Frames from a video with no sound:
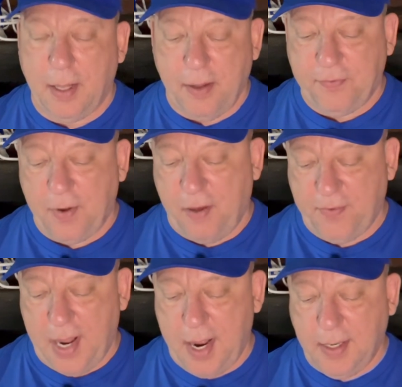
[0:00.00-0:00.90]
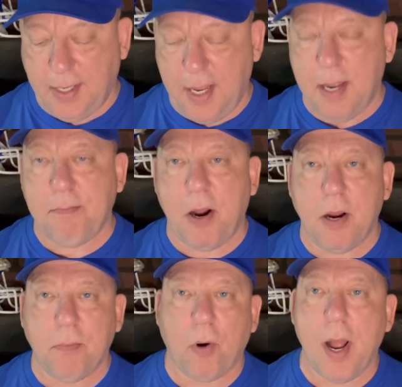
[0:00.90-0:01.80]
left off Dane Key and
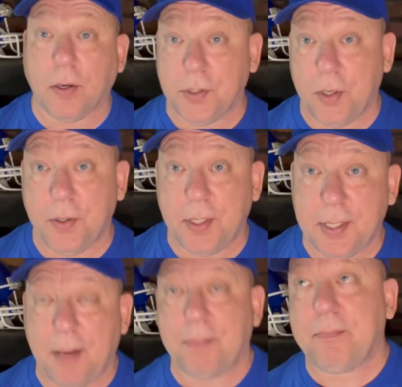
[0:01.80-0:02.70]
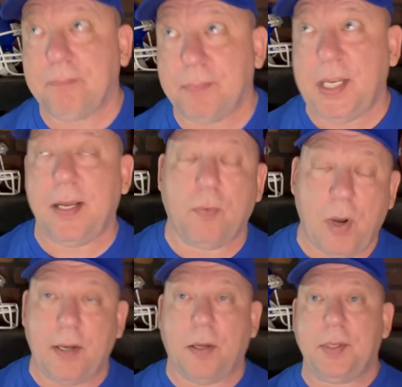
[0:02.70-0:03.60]
Barry Brown because they're in the top 10.
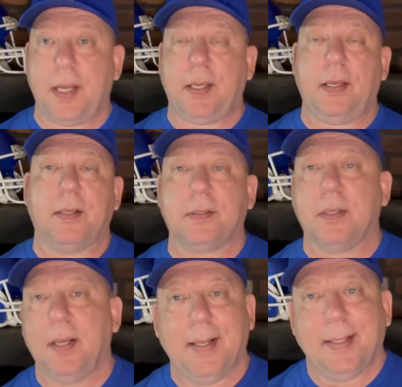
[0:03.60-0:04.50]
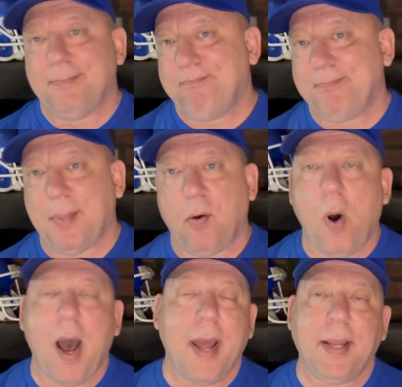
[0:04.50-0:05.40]
Well, I know Dane Key is.
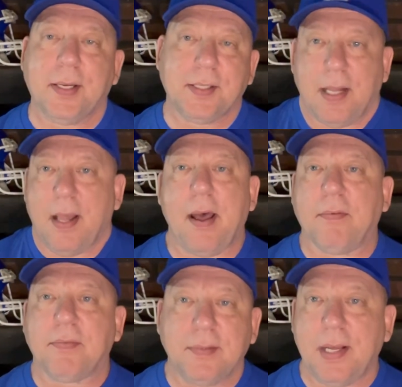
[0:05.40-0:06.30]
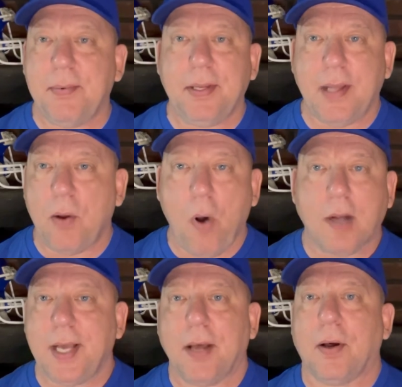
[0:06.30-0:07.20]
Why? Because they left. I mean, they
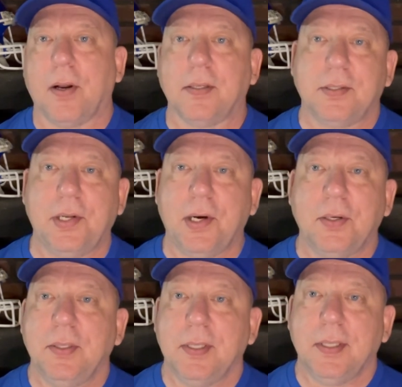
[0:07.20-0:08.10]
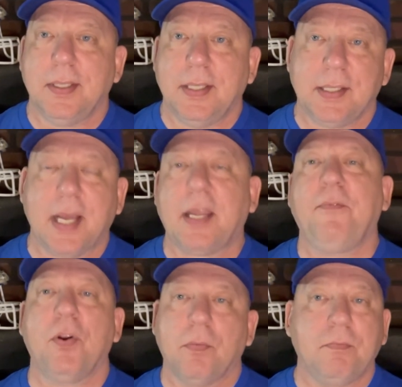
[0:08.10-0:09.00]
walked out on us. It's like if
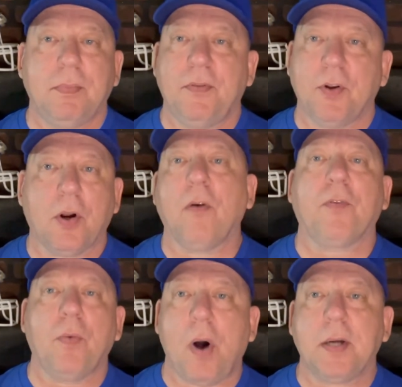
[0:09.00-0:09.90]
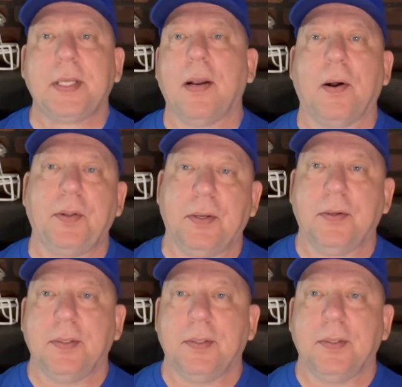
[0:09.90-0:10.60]
your girlfriend walked out on you.